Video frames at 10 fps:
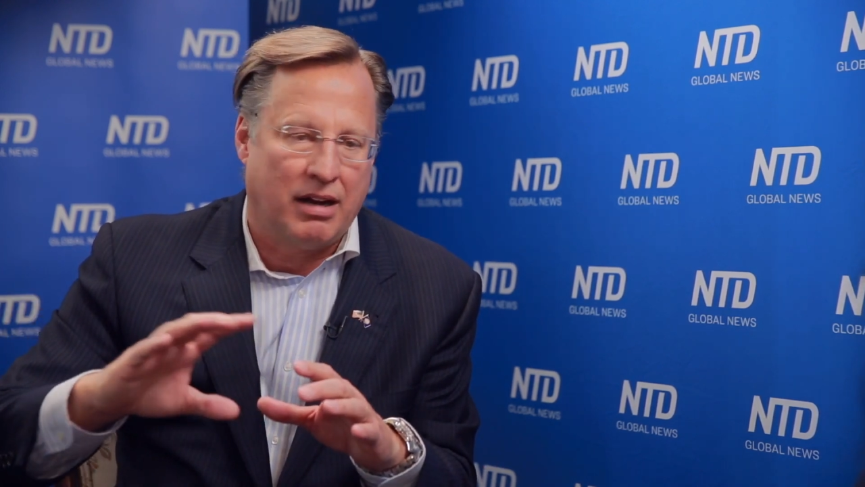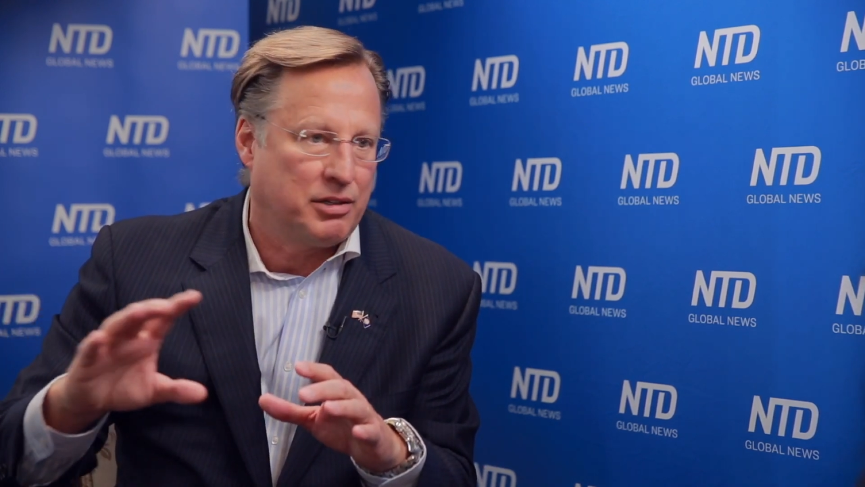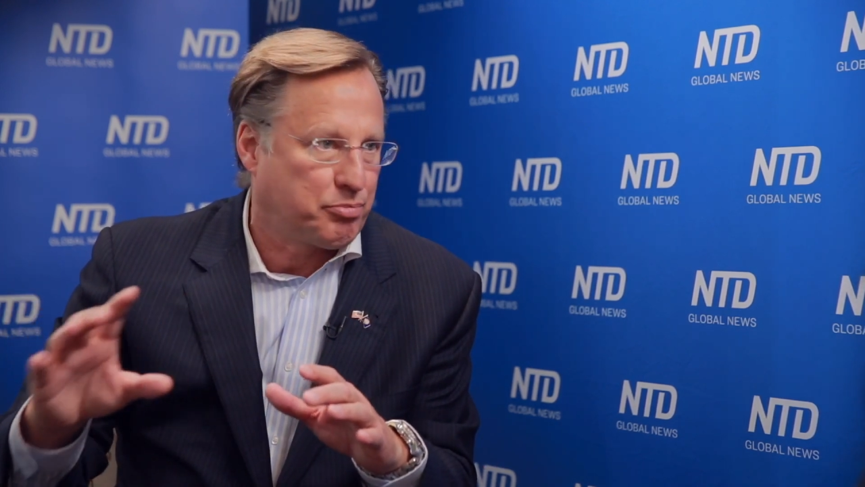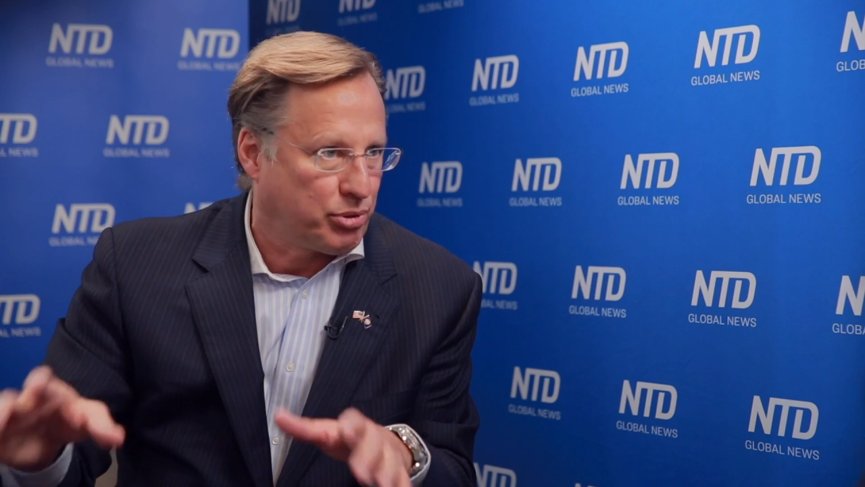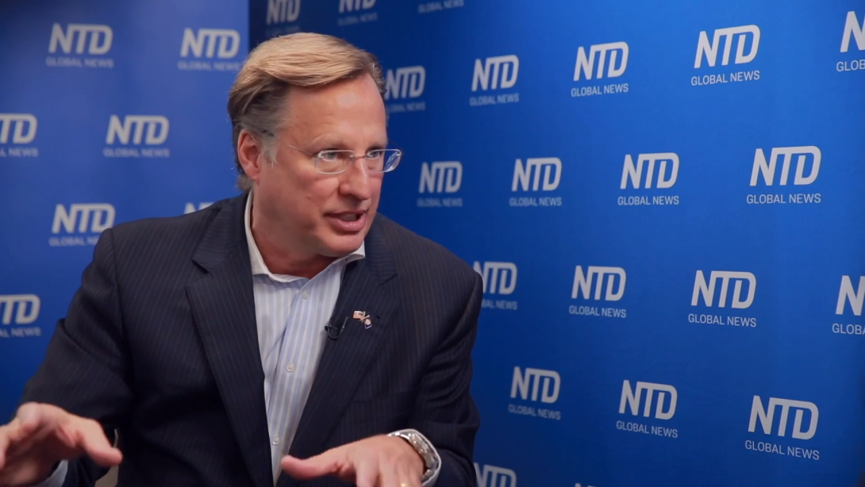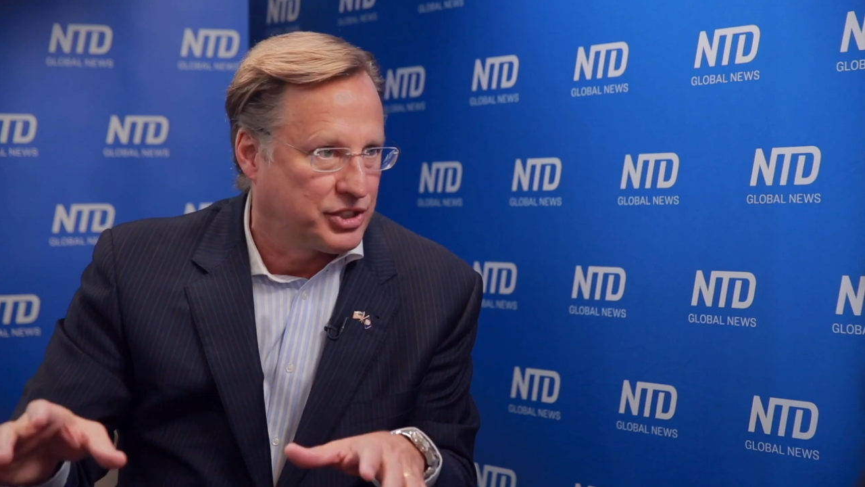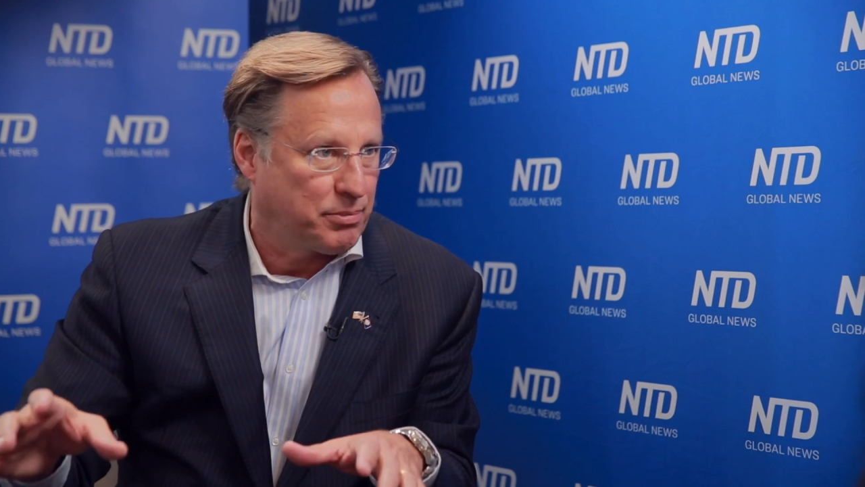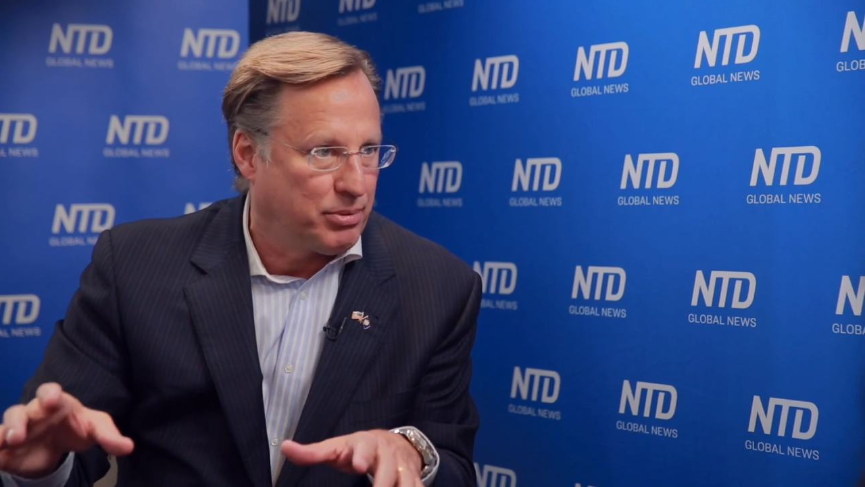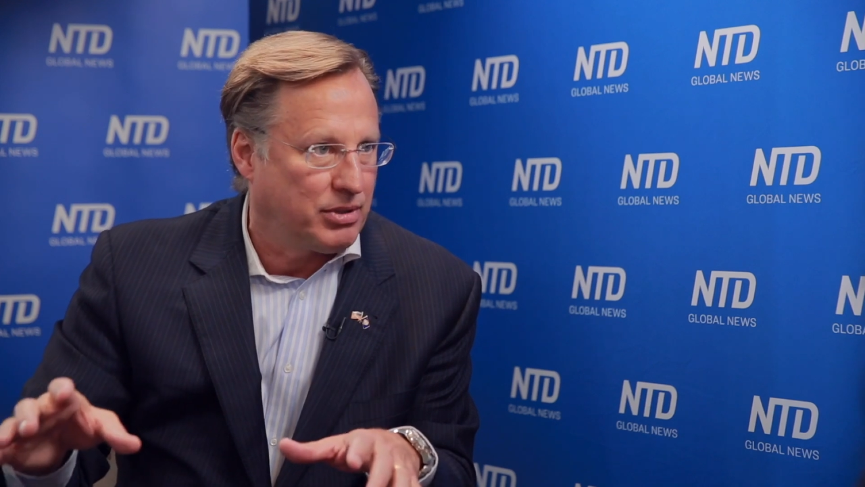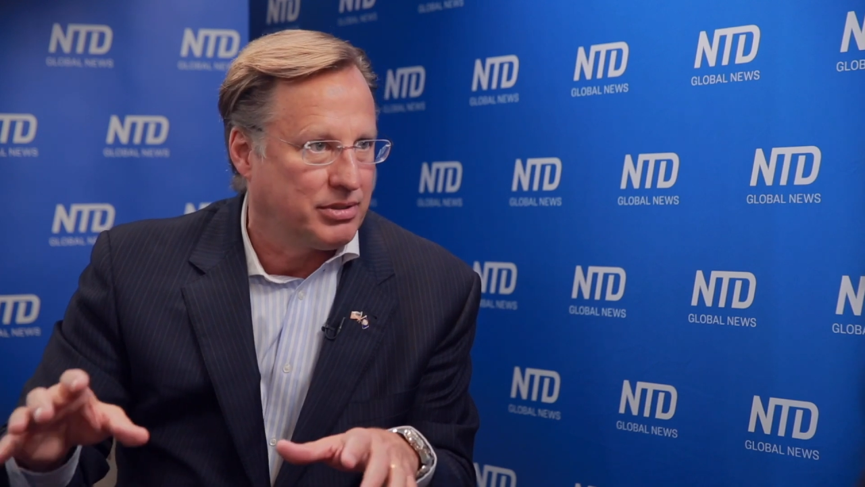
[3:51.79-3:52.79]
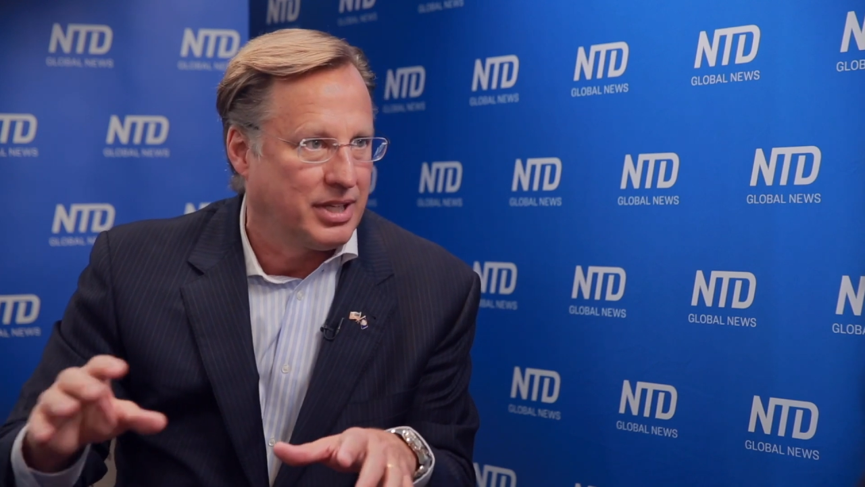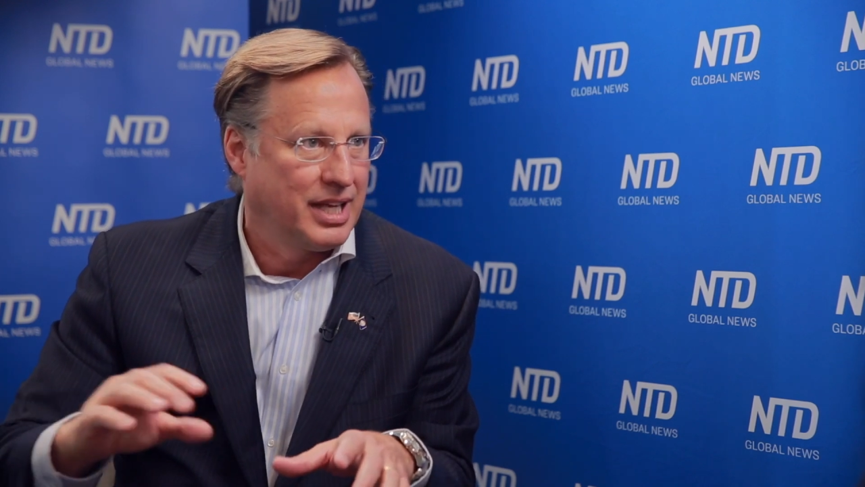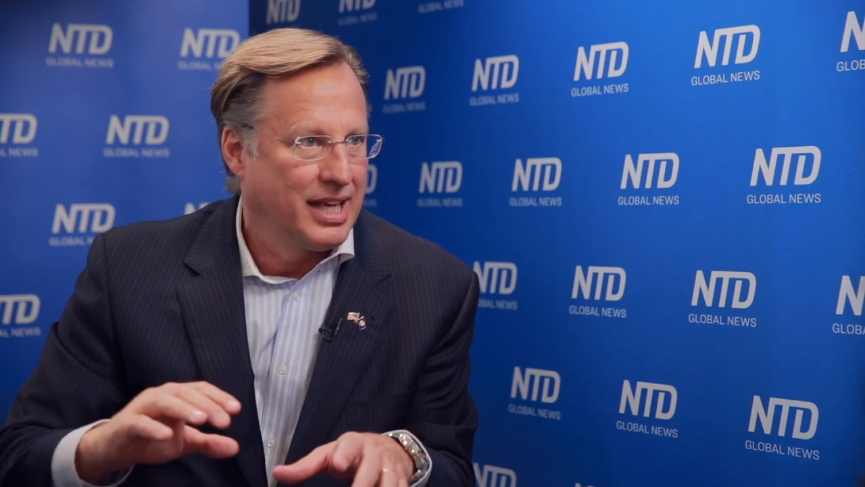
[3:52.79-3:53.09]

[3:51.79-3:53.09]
unprincipled